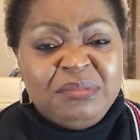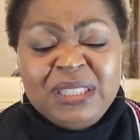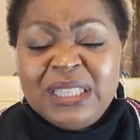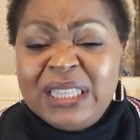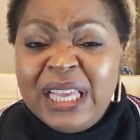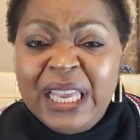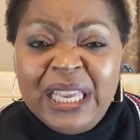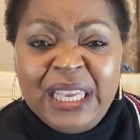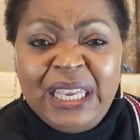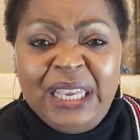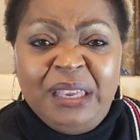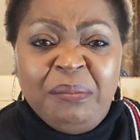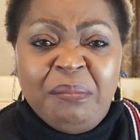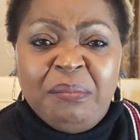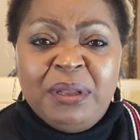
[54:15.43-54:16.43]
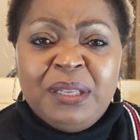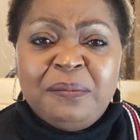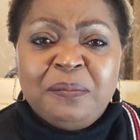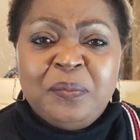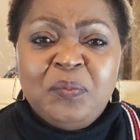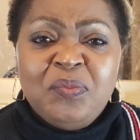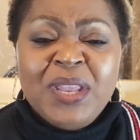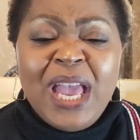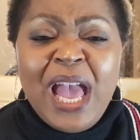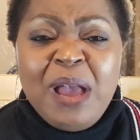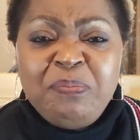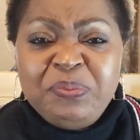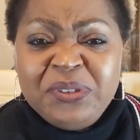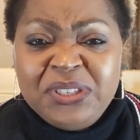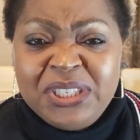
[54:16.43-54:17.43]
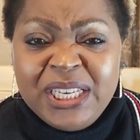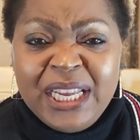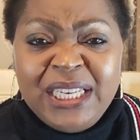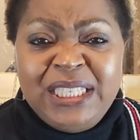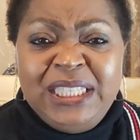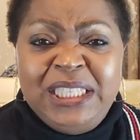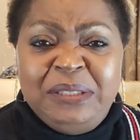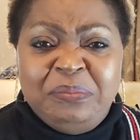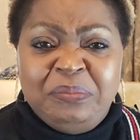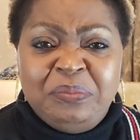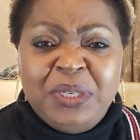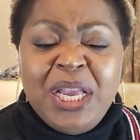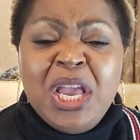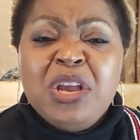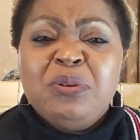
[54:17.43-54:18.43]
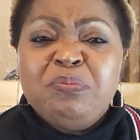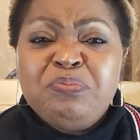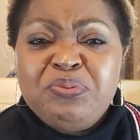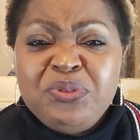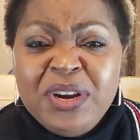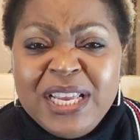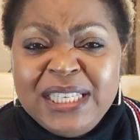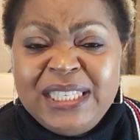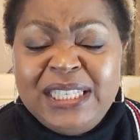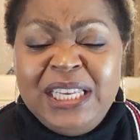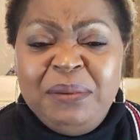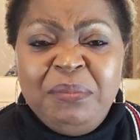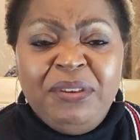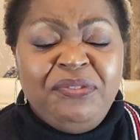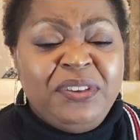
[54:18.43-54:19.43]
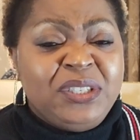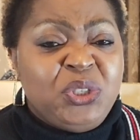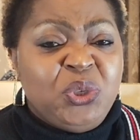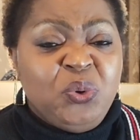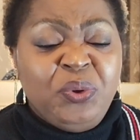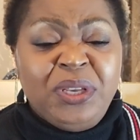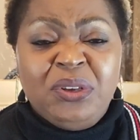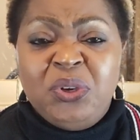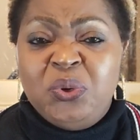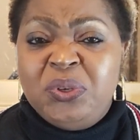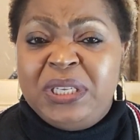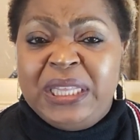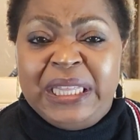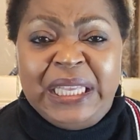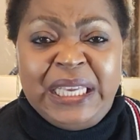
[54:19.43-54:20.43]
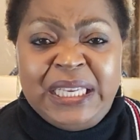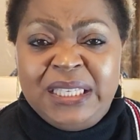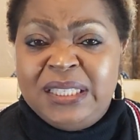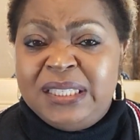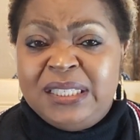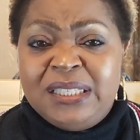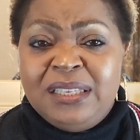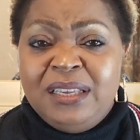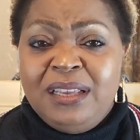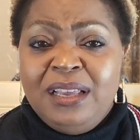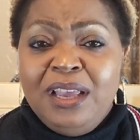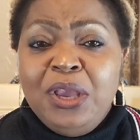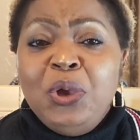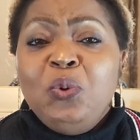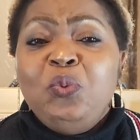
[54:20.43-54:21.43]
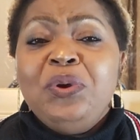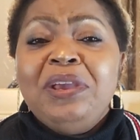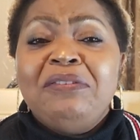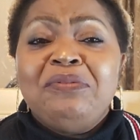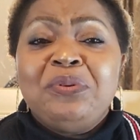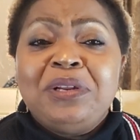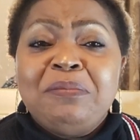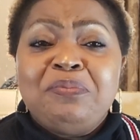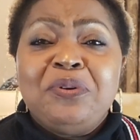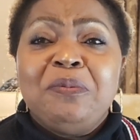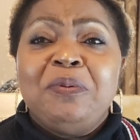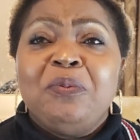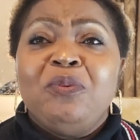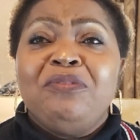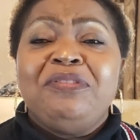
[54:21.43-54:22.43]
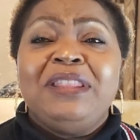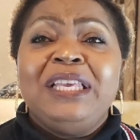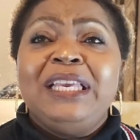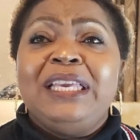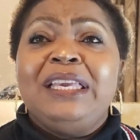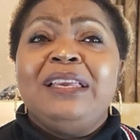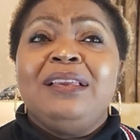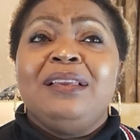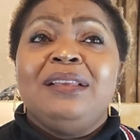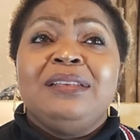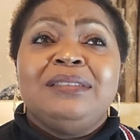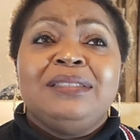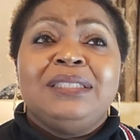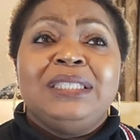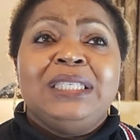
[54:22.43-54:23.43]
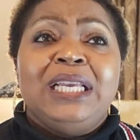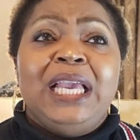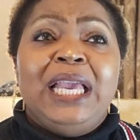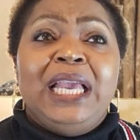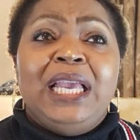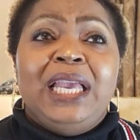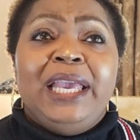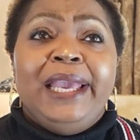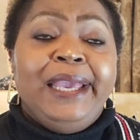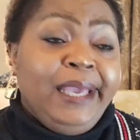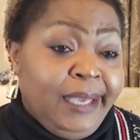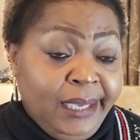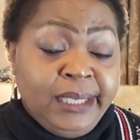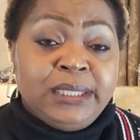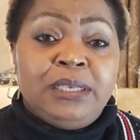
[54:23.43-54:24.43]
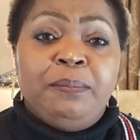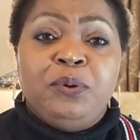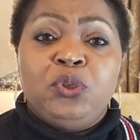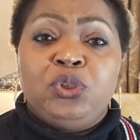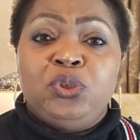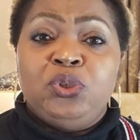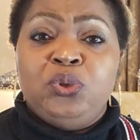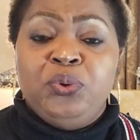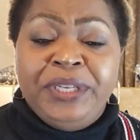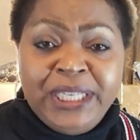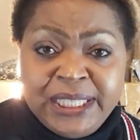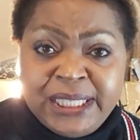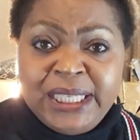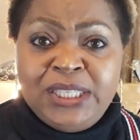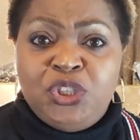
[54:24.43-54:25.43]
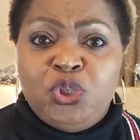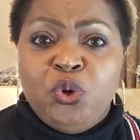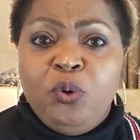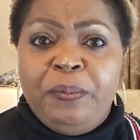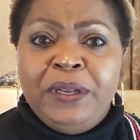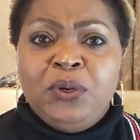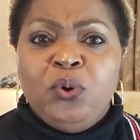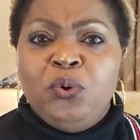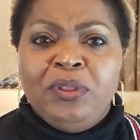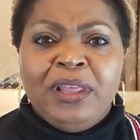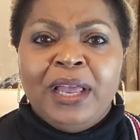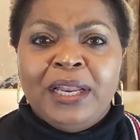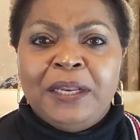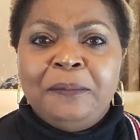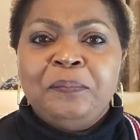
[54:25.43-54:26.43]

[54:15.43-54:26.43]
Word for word: Thank him. Appreciate him. Praise him if he's doing good things. We have got a problem of thinking he is supposed to do it. It's his job and all that.